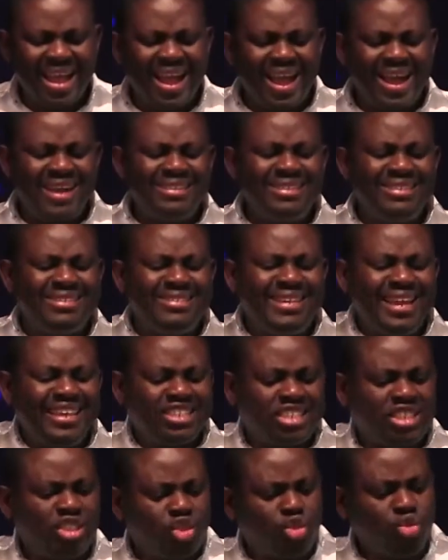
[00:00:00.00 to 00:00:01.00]
and
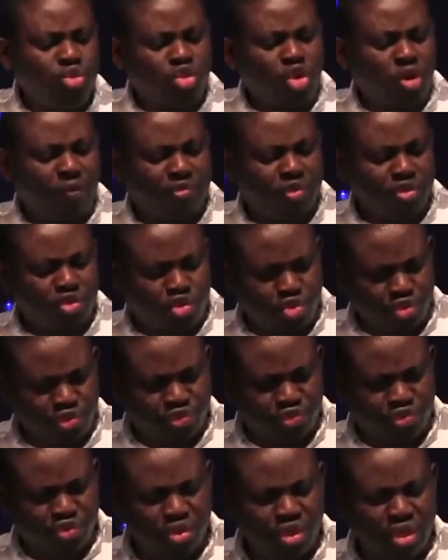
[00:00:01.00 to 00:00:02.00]
destitute of the
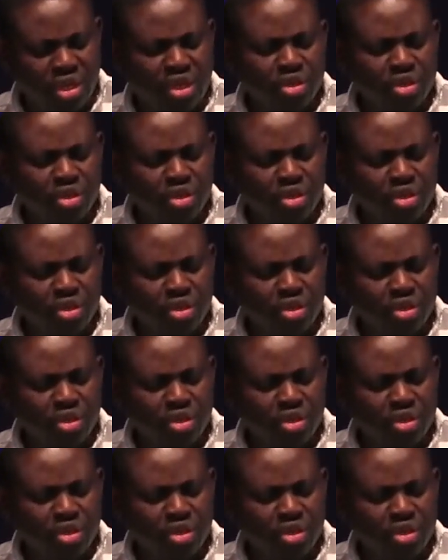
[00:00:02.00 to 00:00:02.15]
truth,